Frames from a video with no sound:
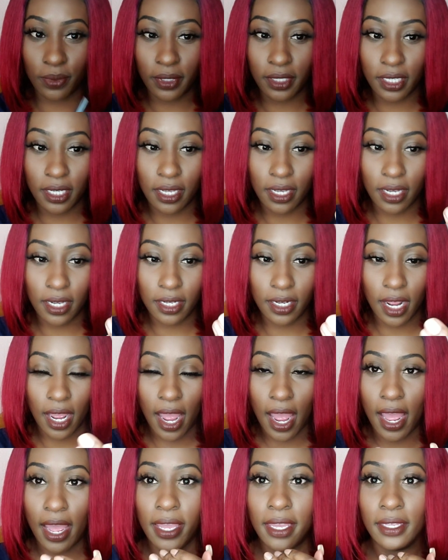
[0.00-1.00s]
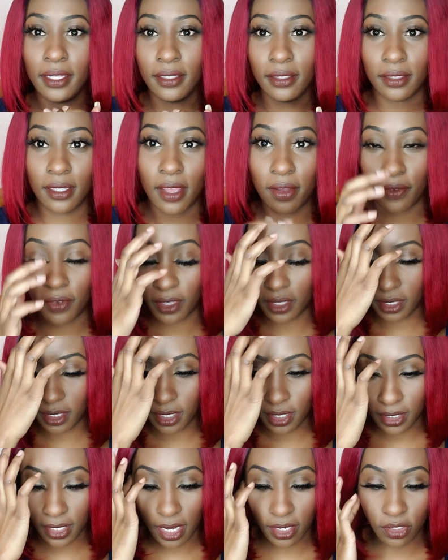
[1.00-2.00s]
really good. I love it
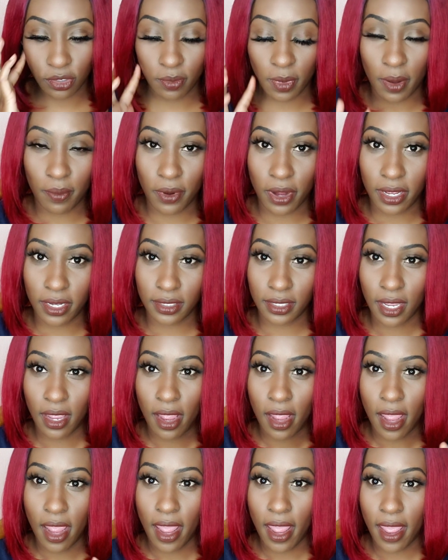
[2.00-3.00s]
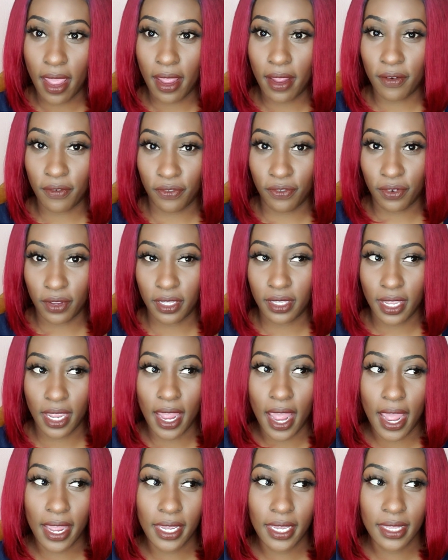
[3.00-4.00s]
because I do my brows every
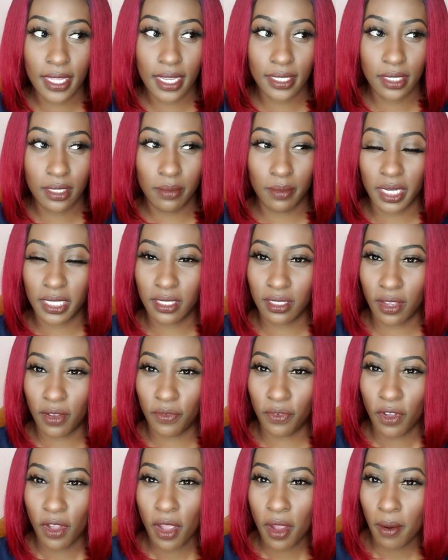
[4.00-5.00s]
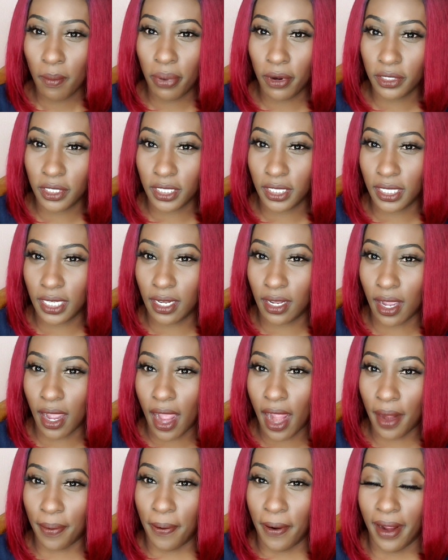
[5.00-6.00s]
day. I cannot see myself purchasing an
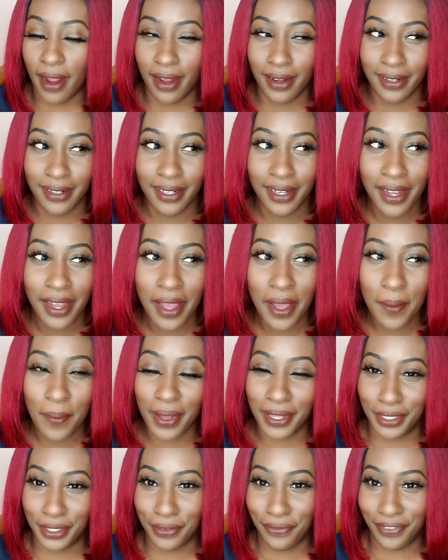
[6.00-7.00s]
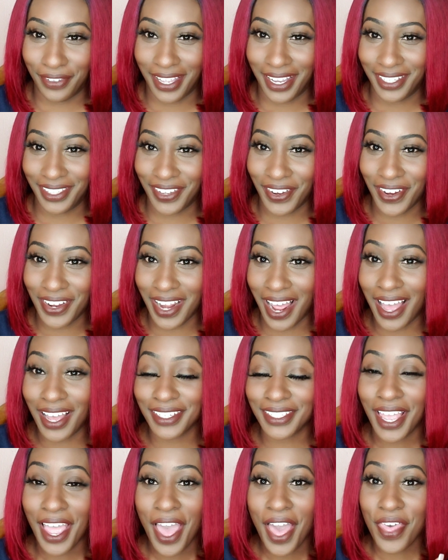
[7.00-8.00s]
eyebrow pencil for like
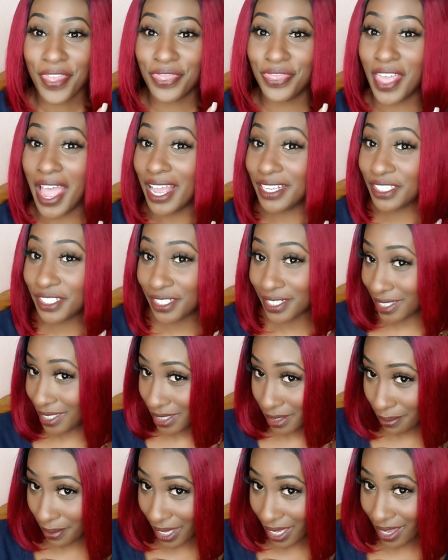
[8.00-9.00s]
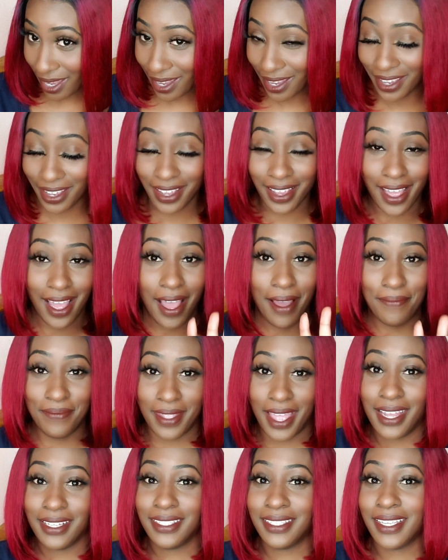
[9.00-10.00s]
$30. That's just me. I'm
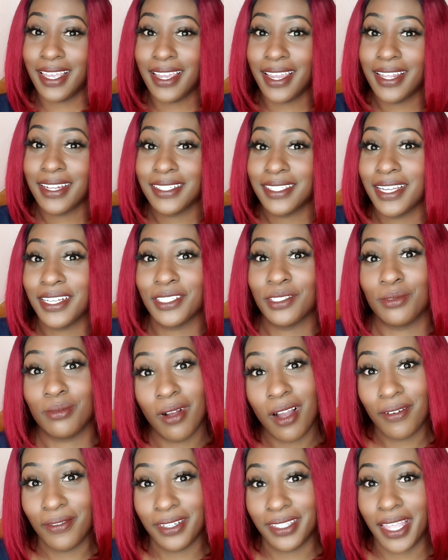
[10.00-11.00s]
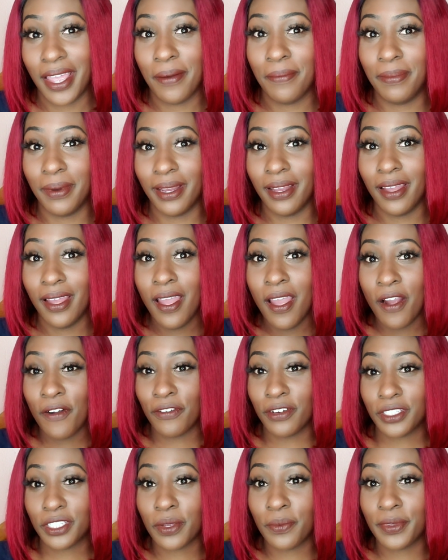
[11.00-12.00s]
not saying anything's wrong with that. But
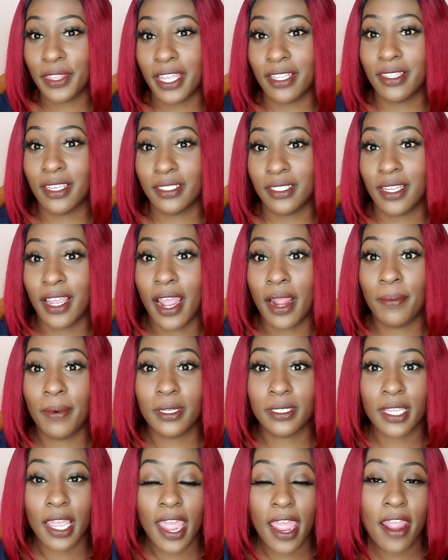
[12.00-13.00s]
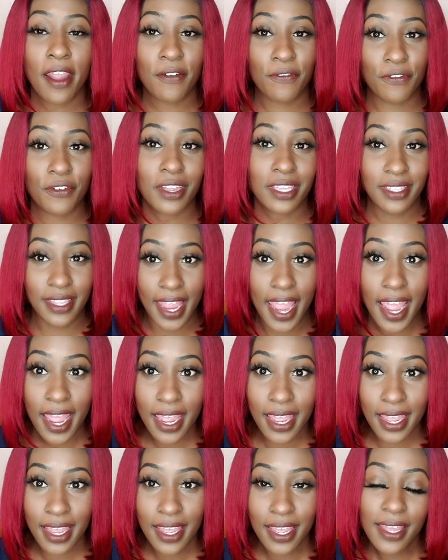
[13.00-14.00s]
for someone that does their eyebrows every
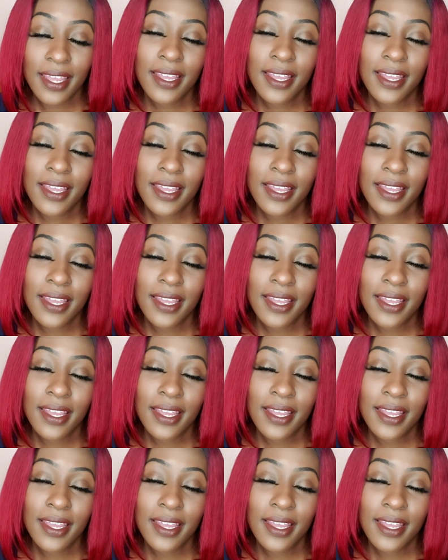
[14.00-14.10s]
day,